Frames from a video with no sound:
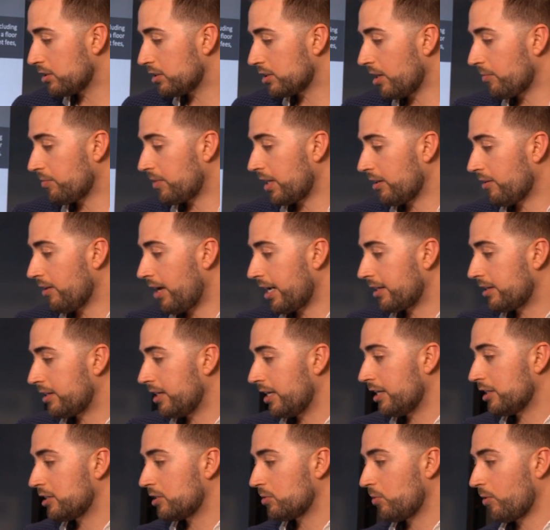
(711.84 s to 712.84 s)
something like
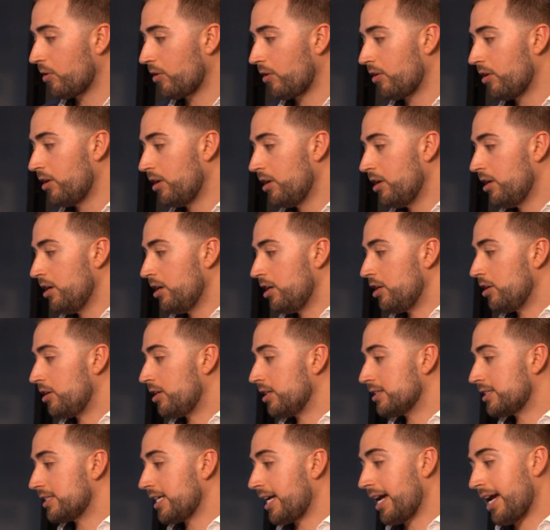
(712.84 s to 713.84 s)
this, where you
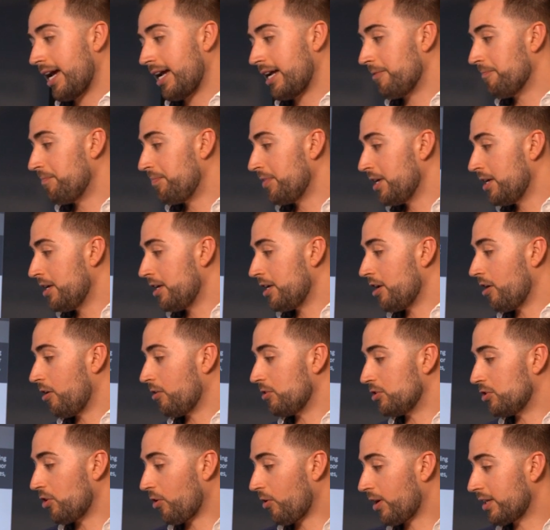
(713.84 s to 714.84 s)
can say, hey, you know,
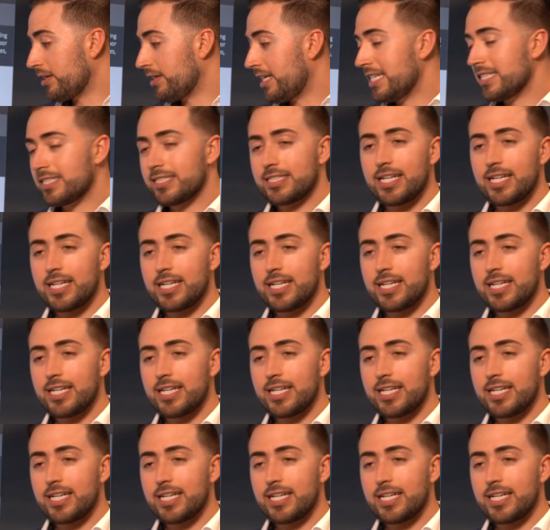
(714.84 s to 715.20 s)
during these